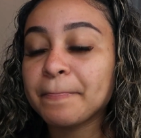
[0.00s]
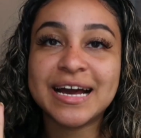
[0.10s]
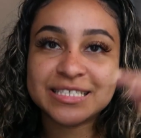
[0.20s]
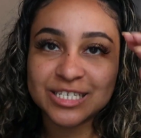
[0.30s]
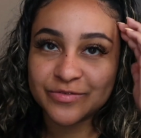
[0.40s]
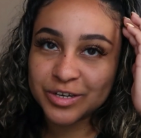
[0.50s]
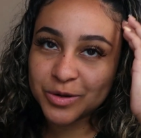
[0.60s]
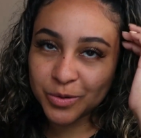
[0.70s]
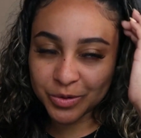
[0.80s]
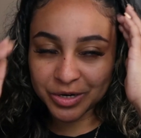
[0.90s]
I did
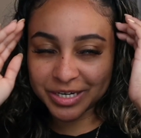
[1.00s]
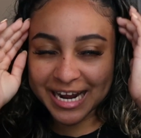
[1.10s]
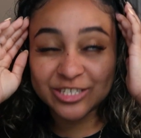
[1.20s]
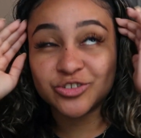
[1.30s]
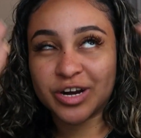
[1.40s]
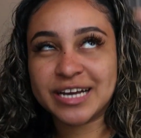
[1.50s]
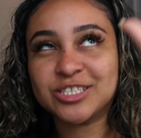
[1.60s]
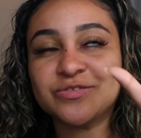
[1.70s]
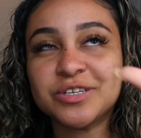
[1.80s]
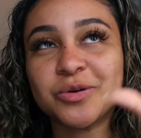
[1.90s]
record, I
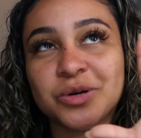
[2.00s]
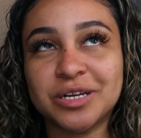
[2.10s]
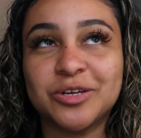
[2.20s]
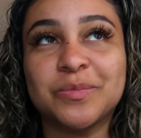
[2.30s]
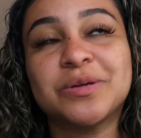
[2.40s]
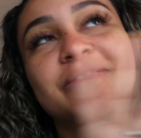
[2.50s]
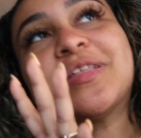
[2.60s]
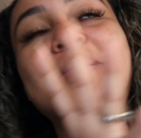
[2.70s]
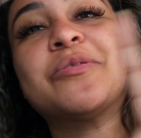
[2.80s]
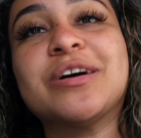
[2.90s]
tried to record a little bit of
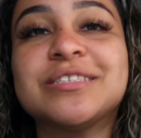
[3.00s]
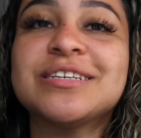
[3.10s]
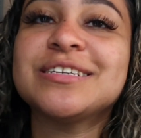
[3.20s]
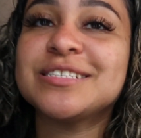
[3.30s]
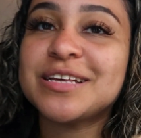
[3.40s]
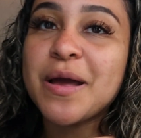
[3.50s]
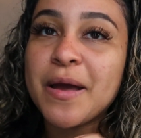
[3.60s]
that process.